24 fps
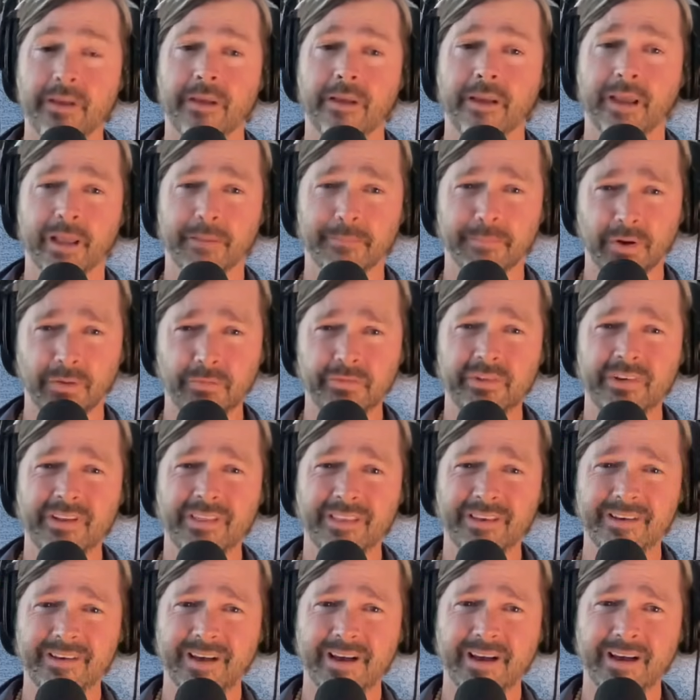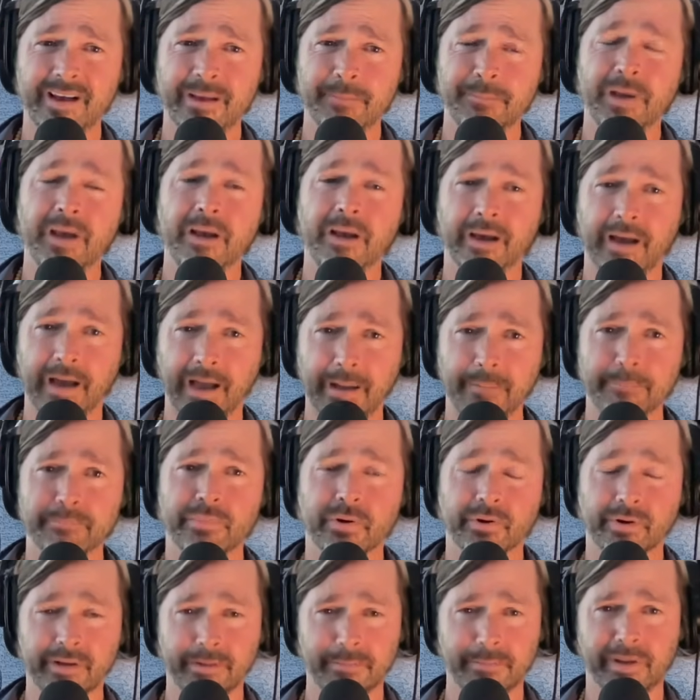And most of the time, I'm
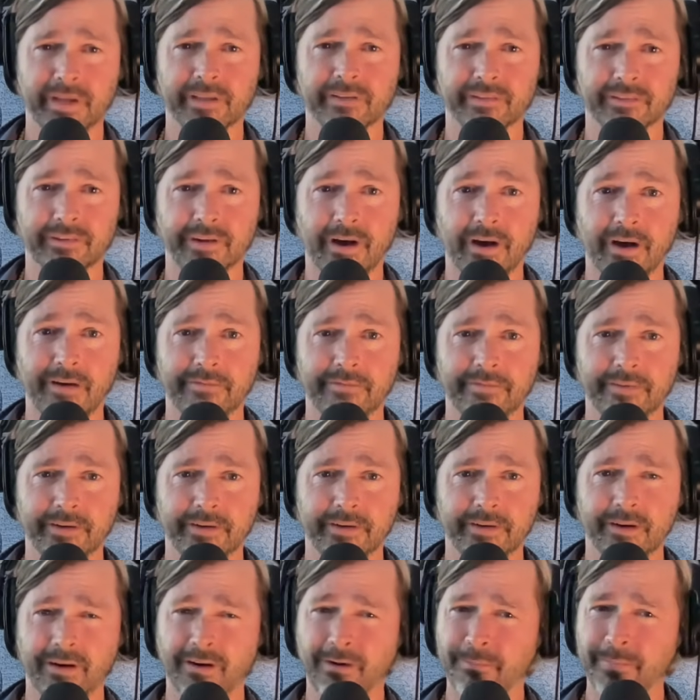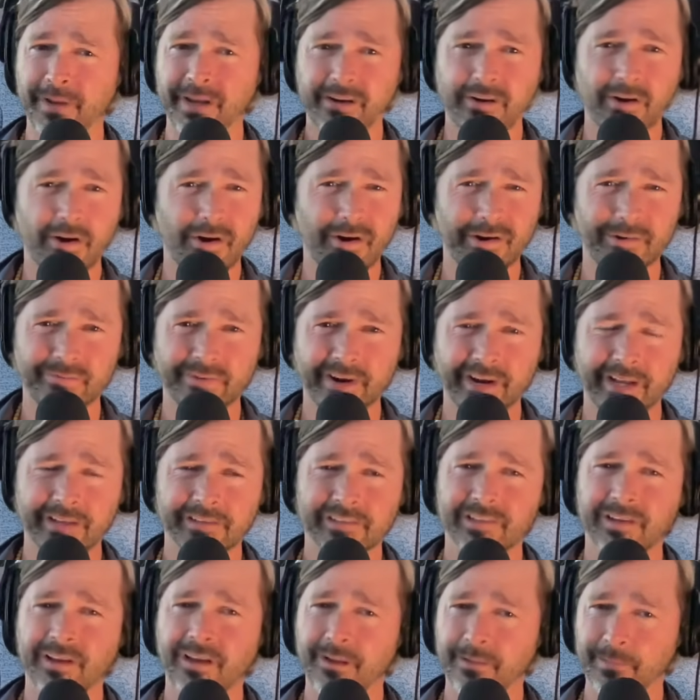pretty pissed off. All my car rants,
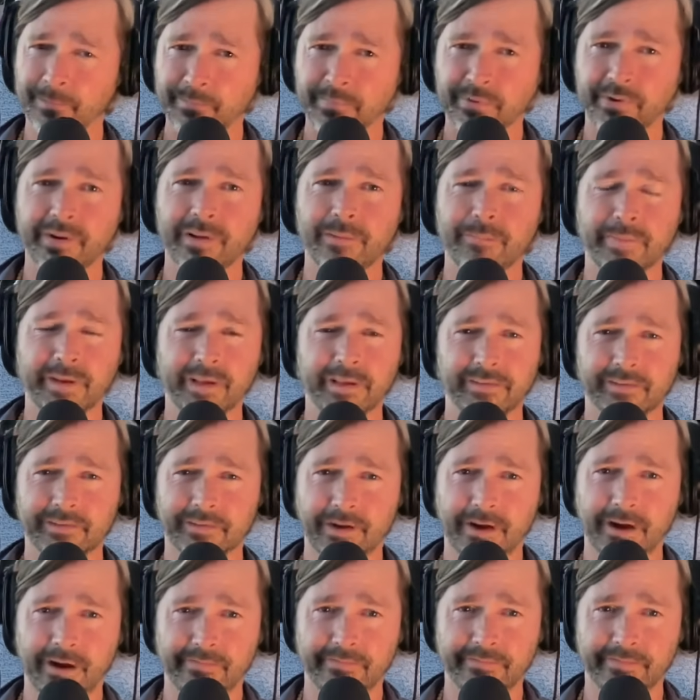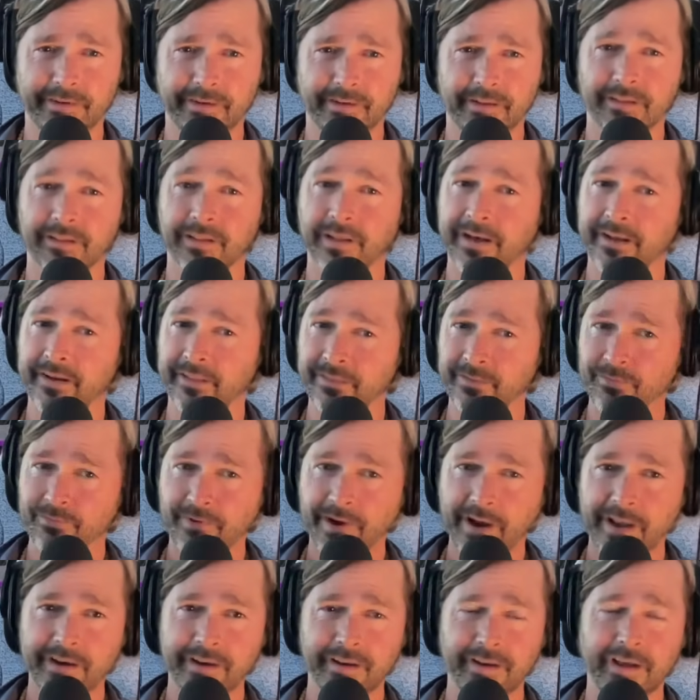pretty pissed off. A lot of the
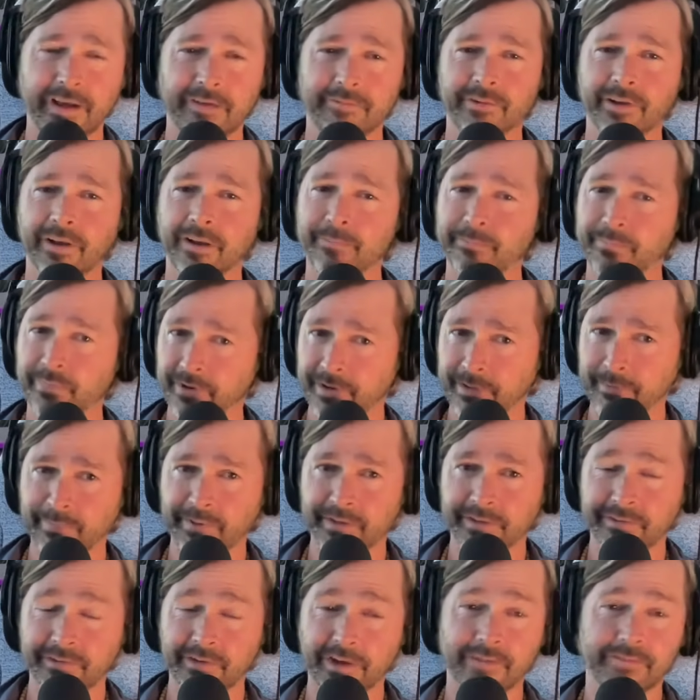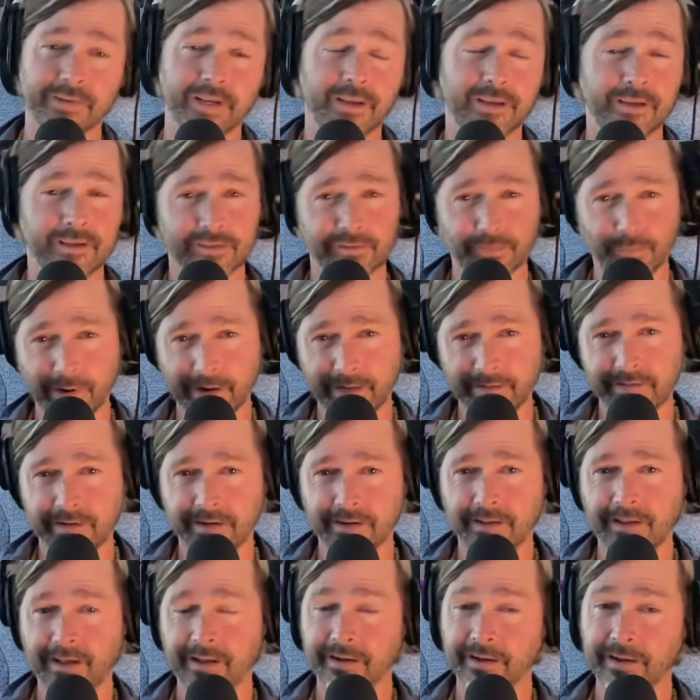writing I've done, pretty pissed off. That's why I did a
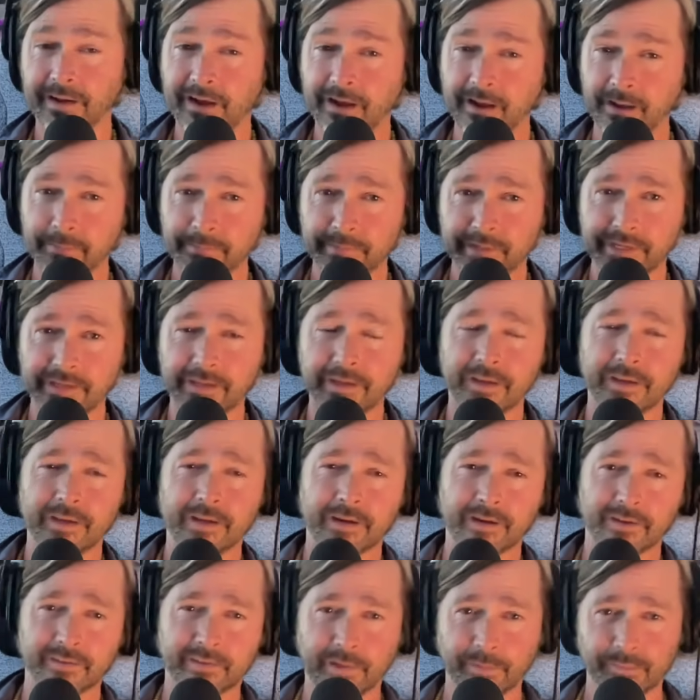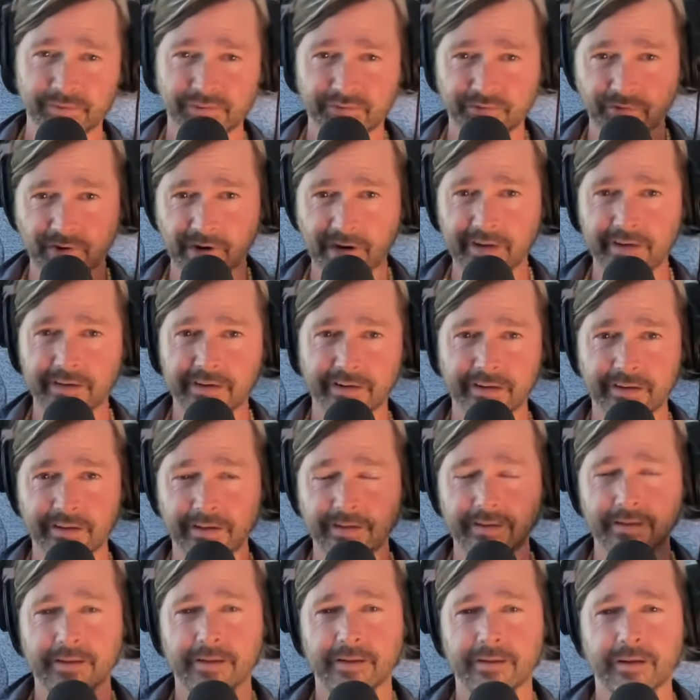lot of comedy, because I was trying to,
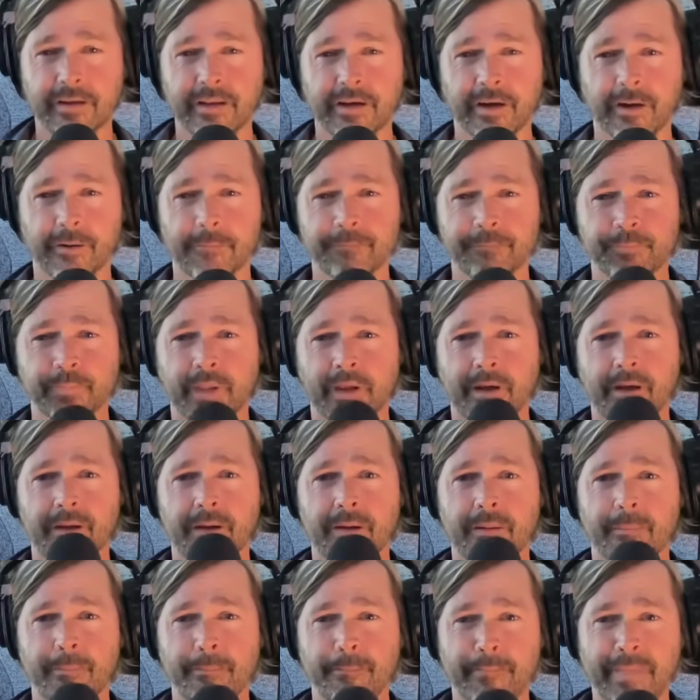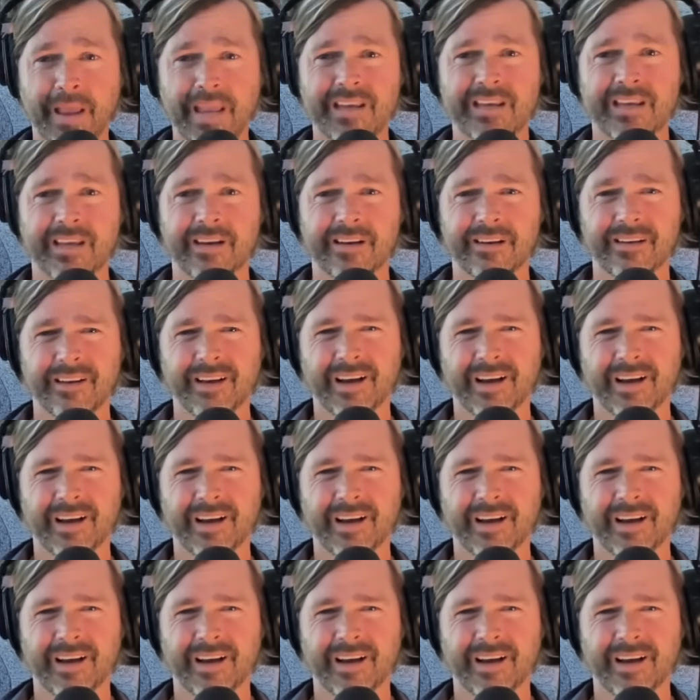make it